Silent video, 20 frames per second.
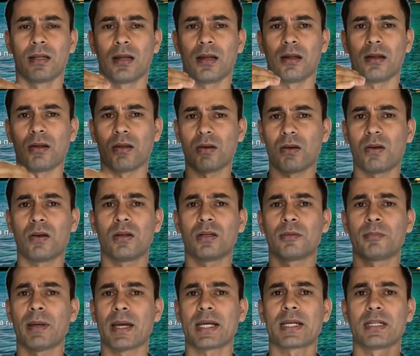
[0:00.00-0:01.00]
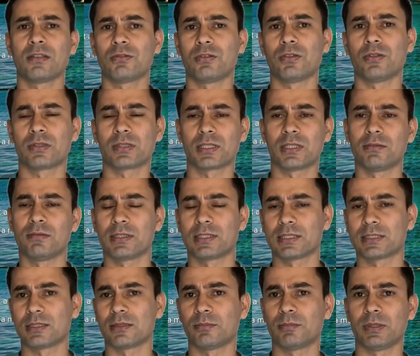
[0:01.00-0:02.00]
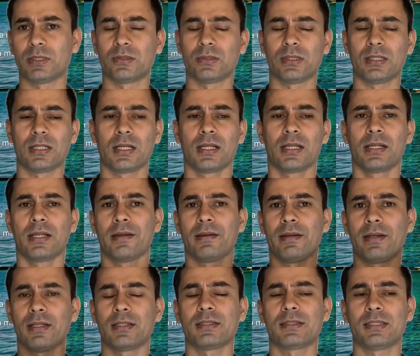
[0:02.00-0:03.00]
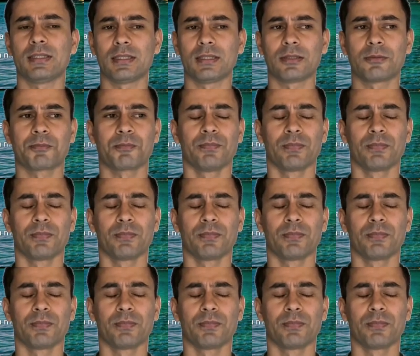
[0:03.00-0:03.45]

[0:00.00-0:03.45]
long back and forth communication between anything,